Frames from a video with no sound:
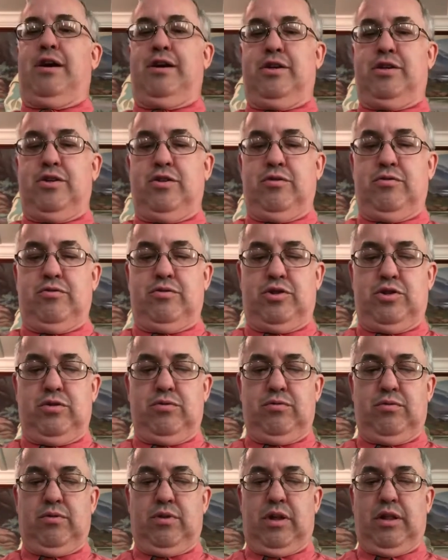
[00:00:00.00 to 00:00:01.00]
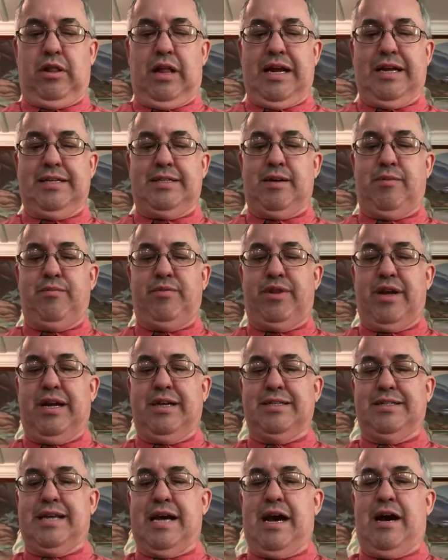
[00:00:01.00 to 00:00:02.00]
trying to lay some
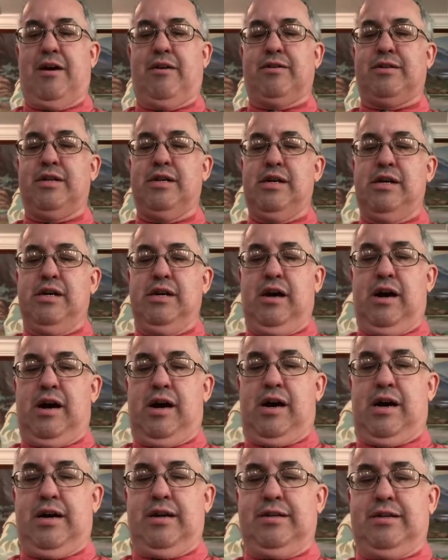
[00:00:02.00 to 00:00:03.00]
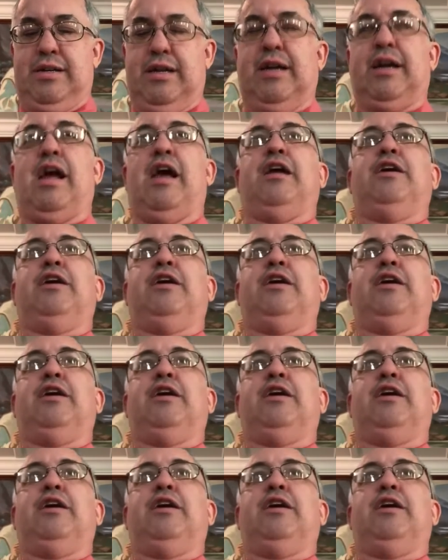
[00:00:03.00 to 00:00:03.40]
things out uh, to